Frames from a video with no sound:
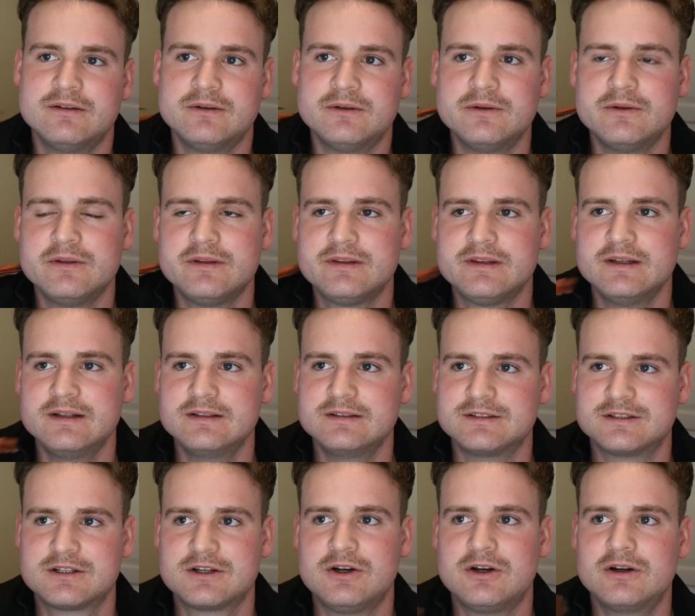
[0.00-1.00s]
all
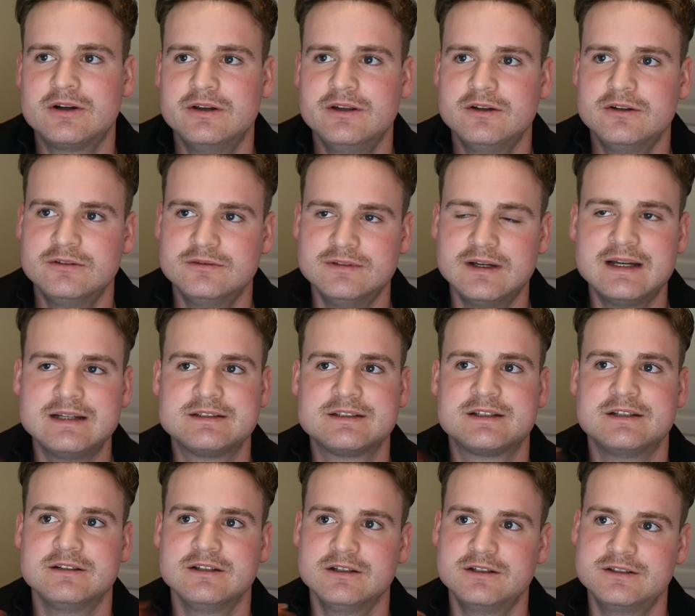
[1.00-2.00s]
things
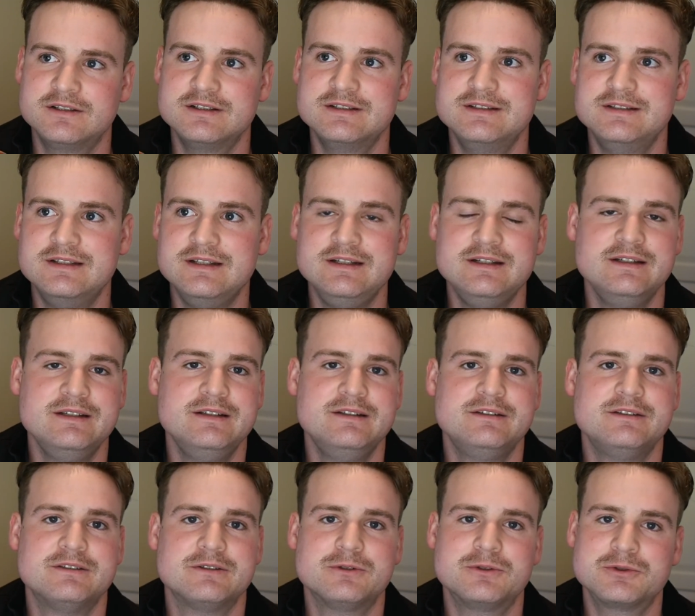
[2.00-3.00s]
cardiovascular
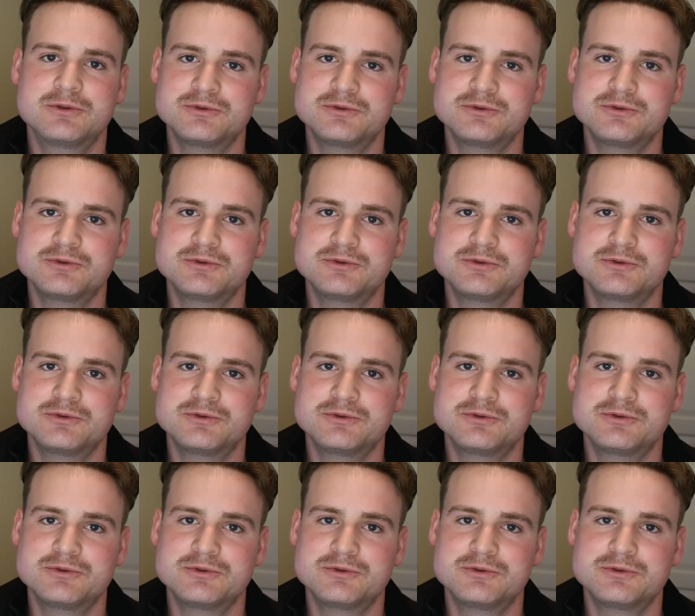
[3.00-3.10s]
disease or